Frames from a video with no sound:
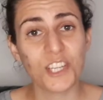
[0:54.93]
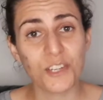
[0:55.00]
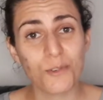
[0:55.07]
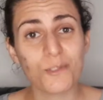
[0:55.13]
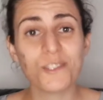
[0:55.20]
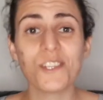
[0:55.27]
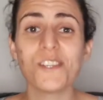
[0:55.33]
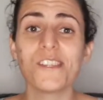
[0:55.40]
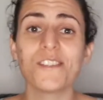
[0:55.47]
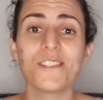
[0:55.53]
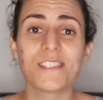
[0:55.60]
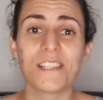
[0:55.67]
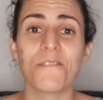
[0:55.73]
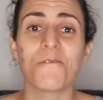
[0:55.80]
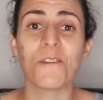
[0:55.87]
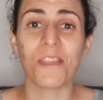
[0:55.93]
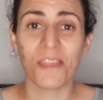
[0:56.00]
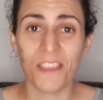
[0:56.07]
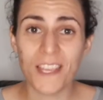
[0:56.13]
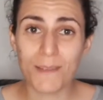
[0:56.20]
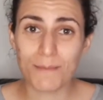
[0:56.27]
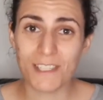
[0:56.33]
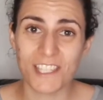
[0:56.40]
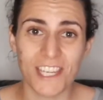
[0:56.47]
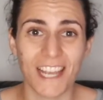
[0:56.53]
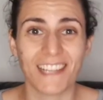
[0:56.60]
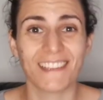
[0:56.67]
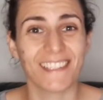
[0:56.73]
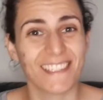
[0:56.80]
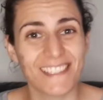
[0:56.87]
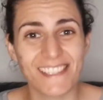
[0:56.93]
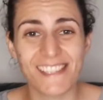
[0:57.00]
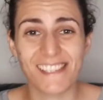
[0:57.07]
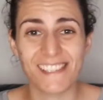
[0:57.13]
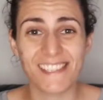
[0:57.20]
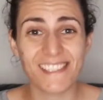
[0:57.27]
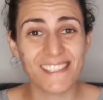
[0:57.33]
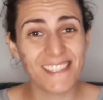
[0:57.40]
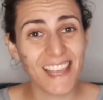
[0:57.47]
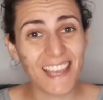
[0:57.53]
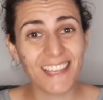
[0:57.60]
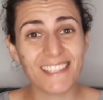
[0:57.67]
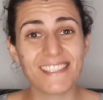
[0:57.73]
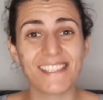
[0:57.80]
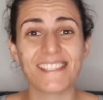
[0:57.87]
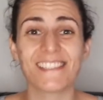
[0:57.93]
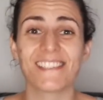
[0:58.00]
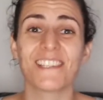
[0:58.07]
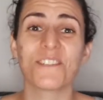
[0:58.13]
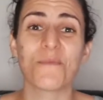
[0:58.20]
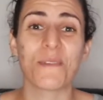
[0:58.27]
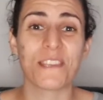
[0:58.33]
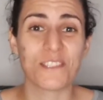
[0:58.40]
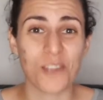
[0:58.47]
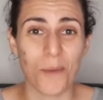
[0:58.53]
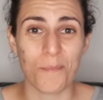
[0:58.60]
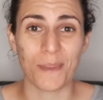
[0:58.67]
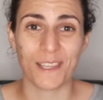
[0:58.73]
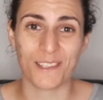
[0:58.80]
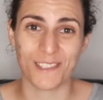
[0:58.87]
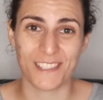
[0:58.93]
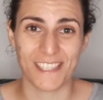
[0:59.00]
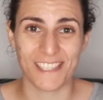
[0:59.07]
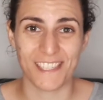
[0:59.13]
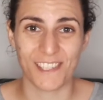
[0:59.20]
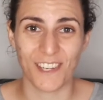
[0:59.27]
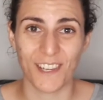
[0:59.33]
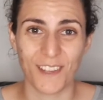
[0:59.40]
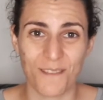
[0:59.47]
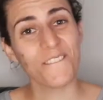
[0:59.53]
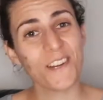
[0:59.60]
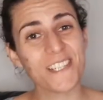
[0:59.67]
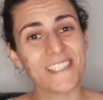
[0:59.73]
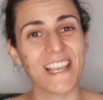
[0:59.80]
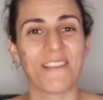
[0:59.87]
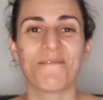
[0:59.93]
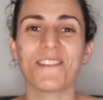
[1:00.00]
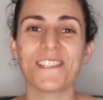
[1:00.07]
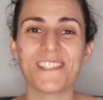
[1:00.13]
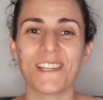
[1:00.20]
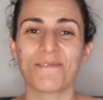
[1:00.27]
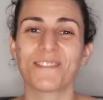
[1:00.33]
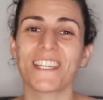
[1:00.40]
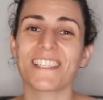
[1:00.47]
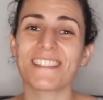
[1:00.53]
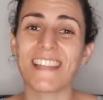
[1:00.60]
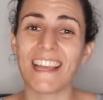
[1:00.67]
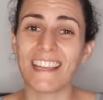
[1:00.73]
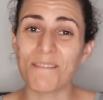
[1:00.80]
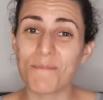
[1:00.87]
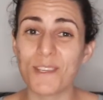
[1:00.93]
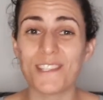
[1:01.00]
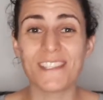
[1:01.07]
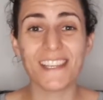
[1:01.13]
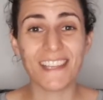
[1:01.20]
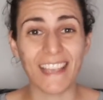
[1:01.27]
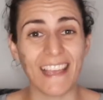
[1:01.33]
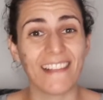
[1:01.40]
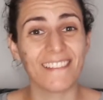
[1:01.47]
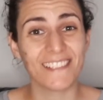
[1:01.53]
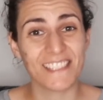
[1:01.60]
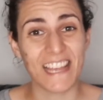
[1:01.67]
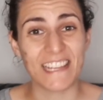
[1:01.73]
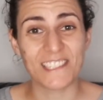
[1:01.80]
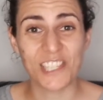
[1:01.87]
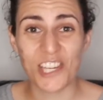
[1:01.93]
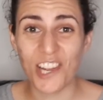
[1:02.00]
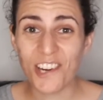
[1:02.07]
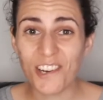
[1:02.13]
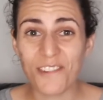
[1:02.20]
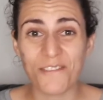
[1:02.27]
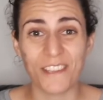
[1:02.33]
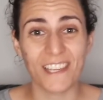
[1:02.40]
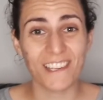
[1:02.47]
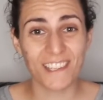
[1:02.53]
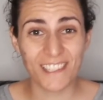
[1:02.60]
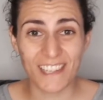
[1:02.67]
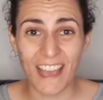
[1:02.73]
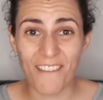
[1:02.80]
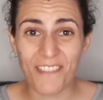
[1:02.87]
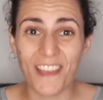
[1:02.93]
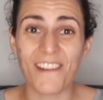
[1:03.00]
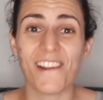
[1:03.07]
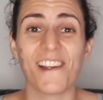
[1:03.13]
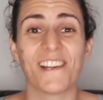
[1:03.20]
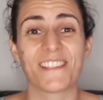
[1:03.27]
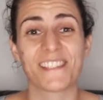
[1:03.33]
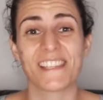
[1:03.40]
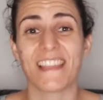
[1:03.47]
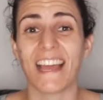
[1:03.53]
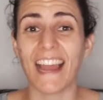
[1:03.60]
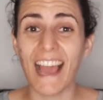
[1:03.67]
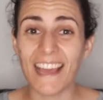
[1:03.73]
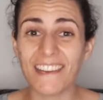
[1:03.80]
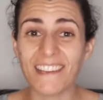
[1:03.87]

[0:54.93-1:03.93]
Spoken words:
can also use different themed checklists to stay consistent with the topic you're teaching. For example, subjects like music, English, and geography could have their own so that at